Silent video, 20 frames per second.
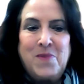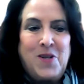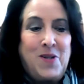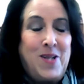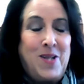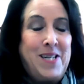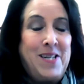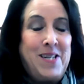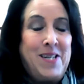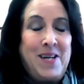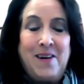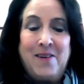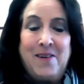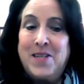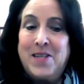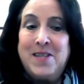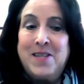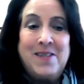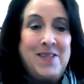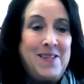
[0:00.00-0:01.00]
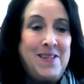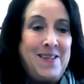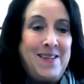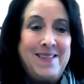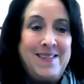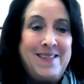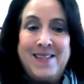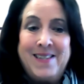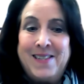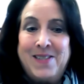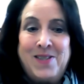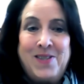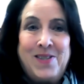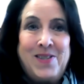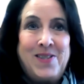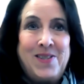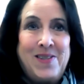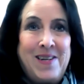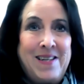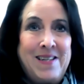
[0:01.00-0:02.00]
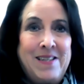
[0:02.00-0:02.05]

Clay County is